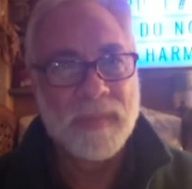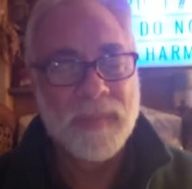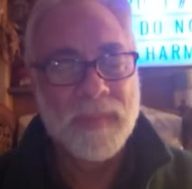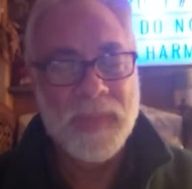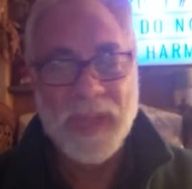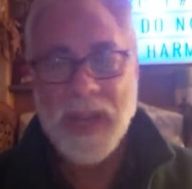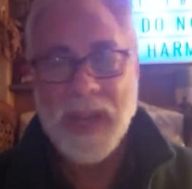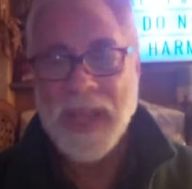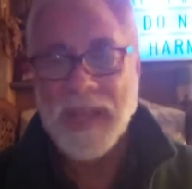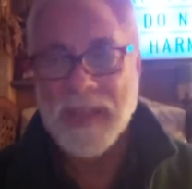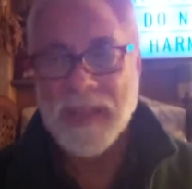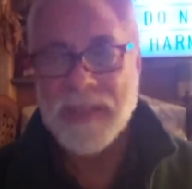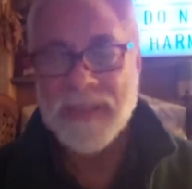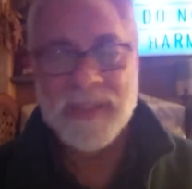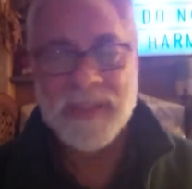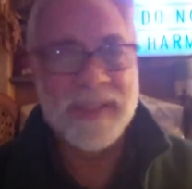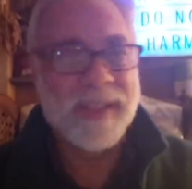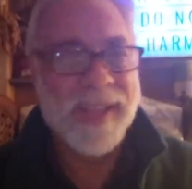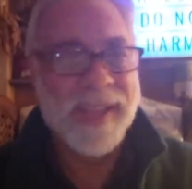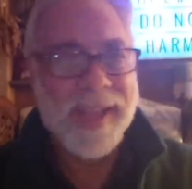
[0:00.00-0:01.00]
And I could
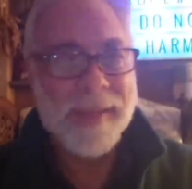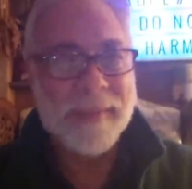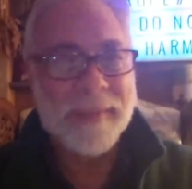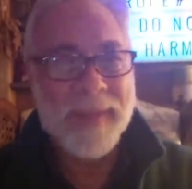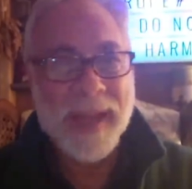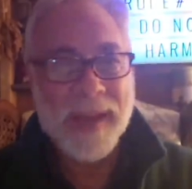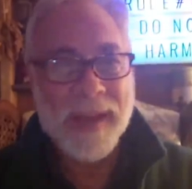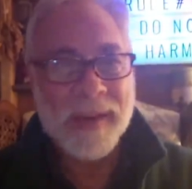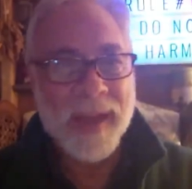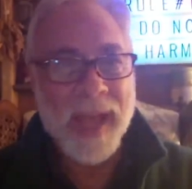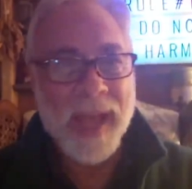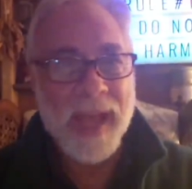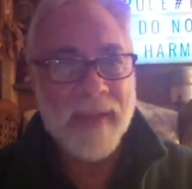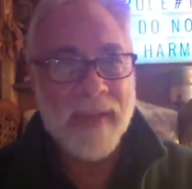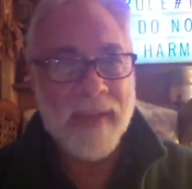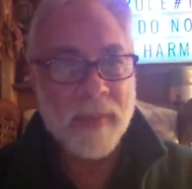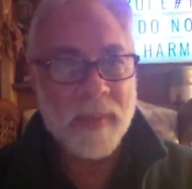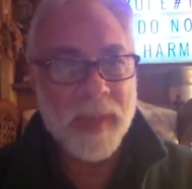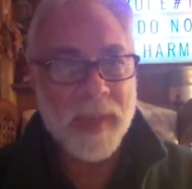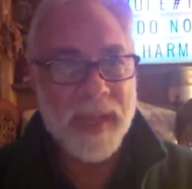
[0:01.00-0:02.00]
slam down
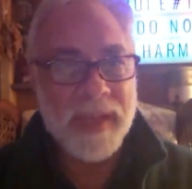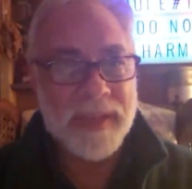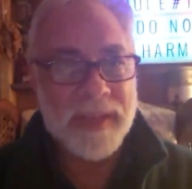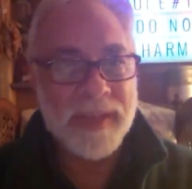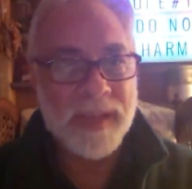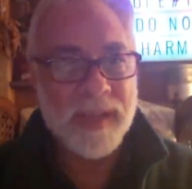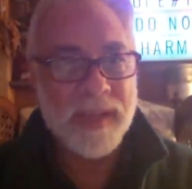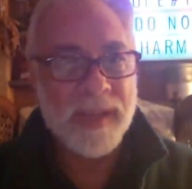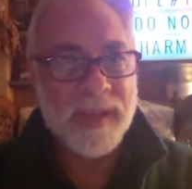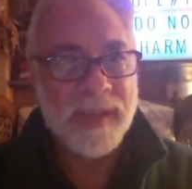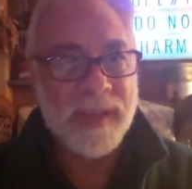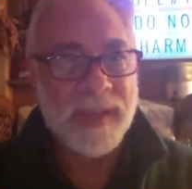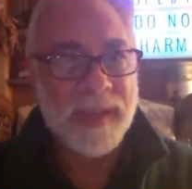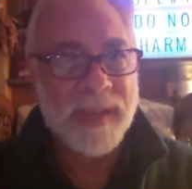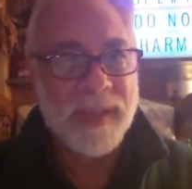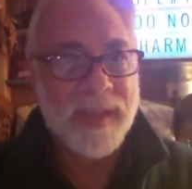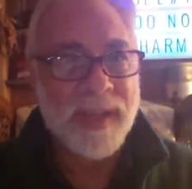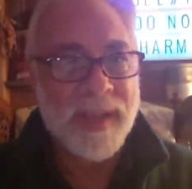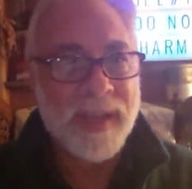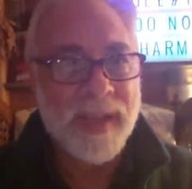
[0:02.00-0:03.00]
half a pizza
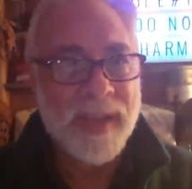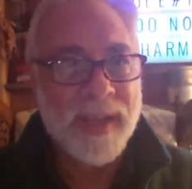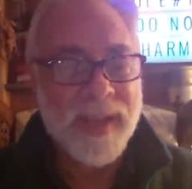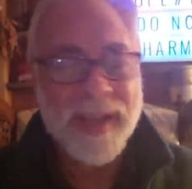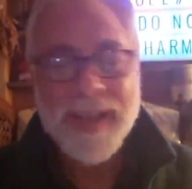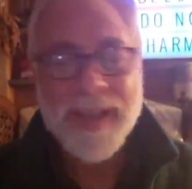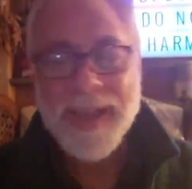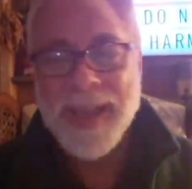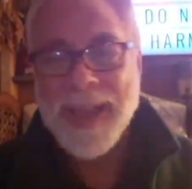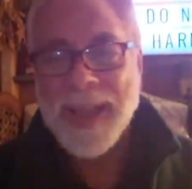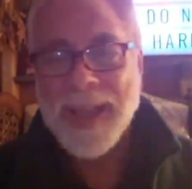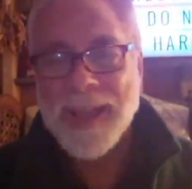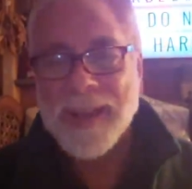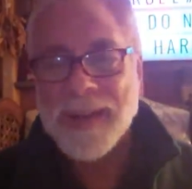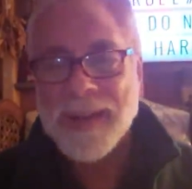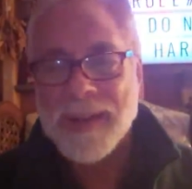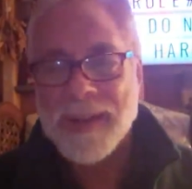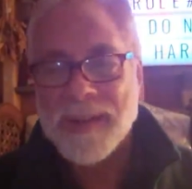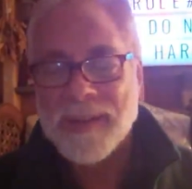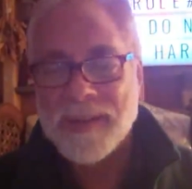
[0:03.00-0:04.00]

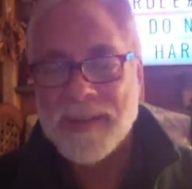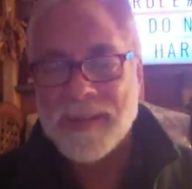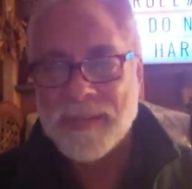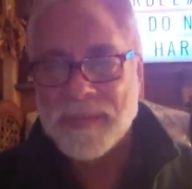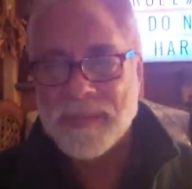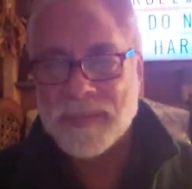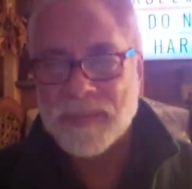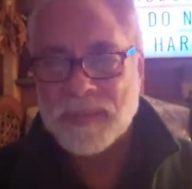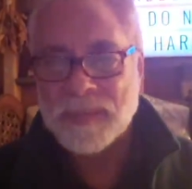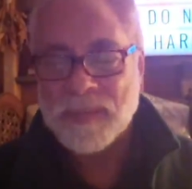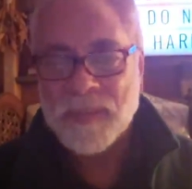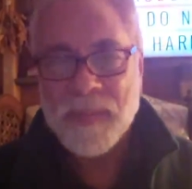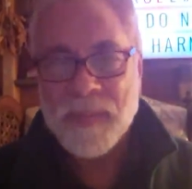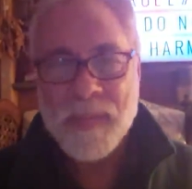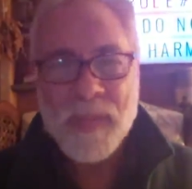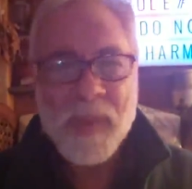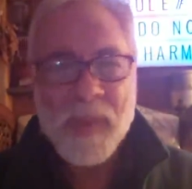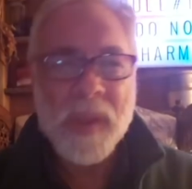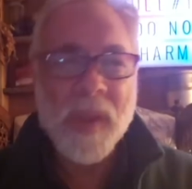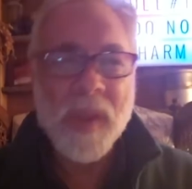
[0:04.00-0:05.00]
and
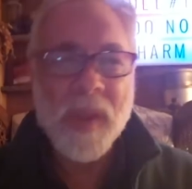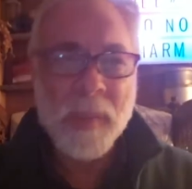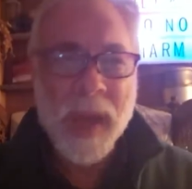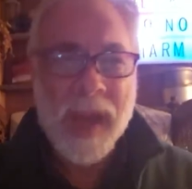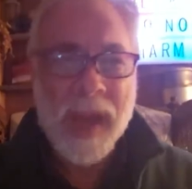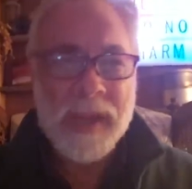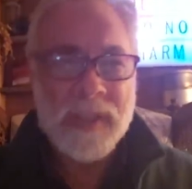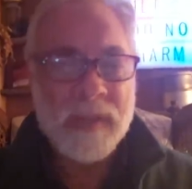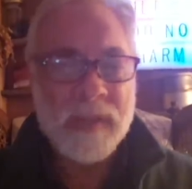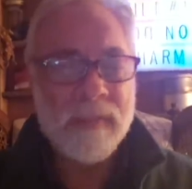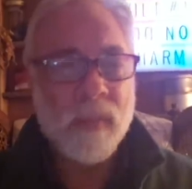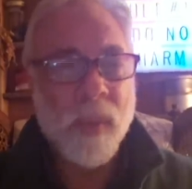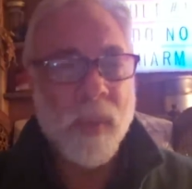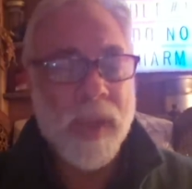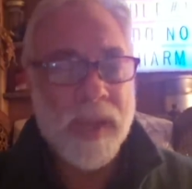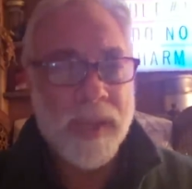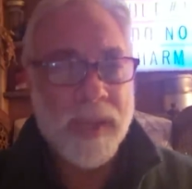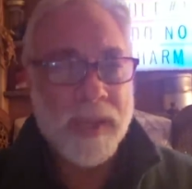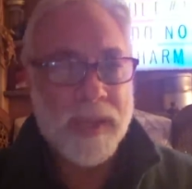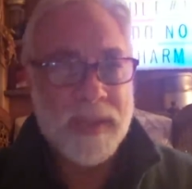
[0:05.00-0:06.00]
a box of
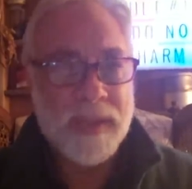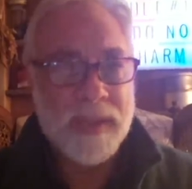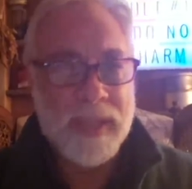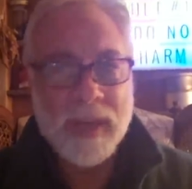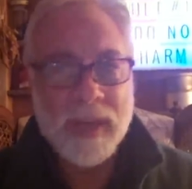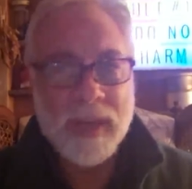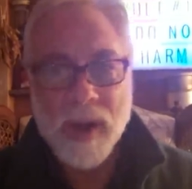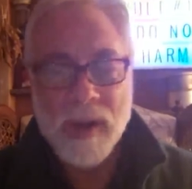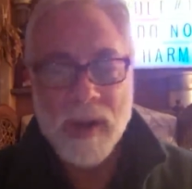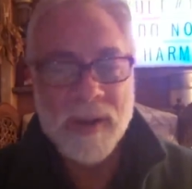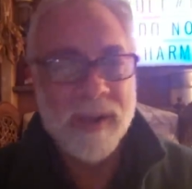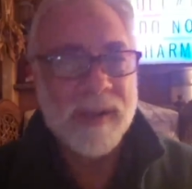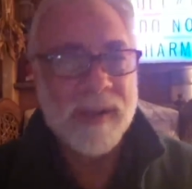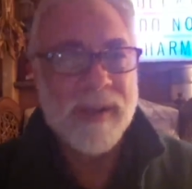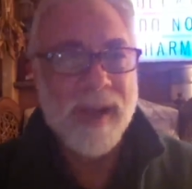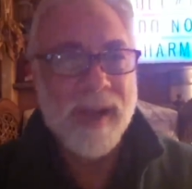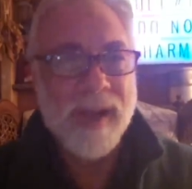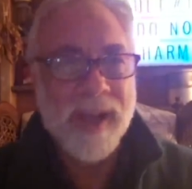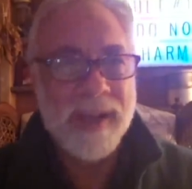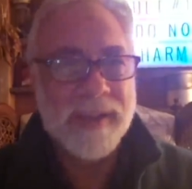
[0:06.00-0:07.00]
wings and garlic
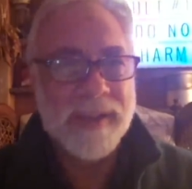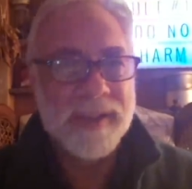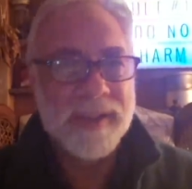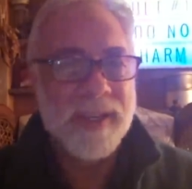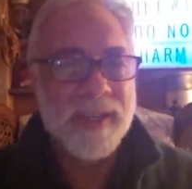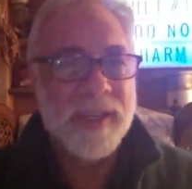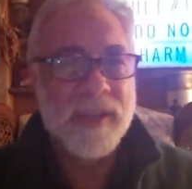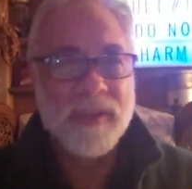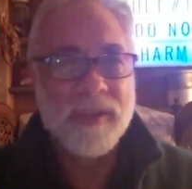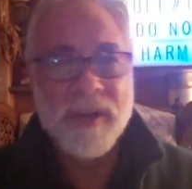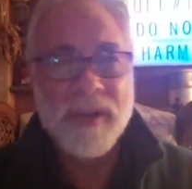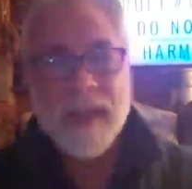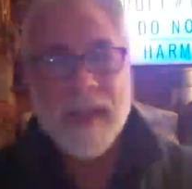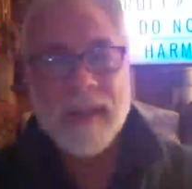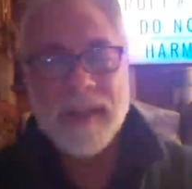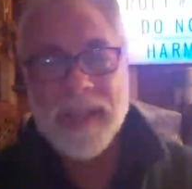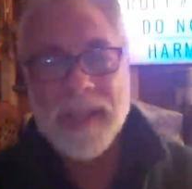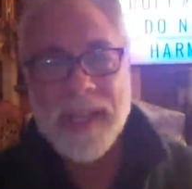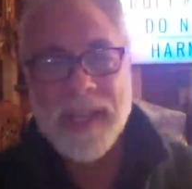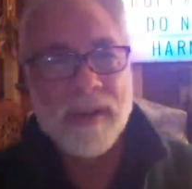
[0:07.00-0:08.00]
knots and drink a
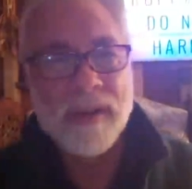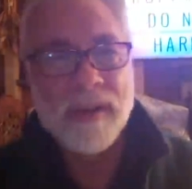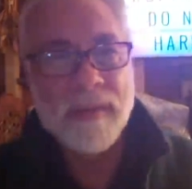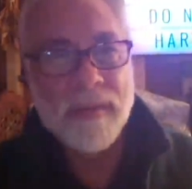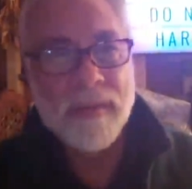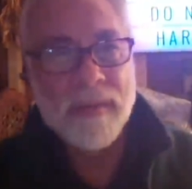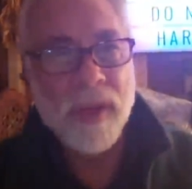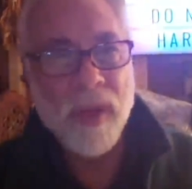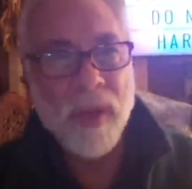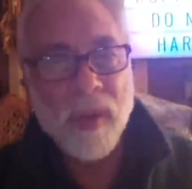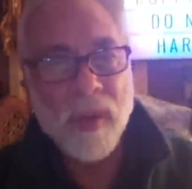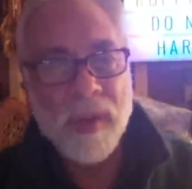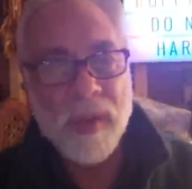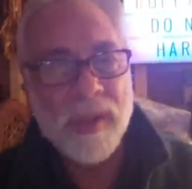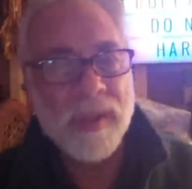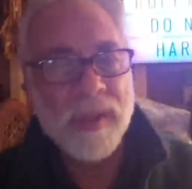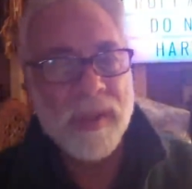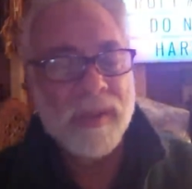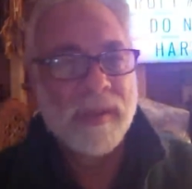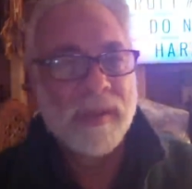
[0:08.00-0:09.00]
liter of Coke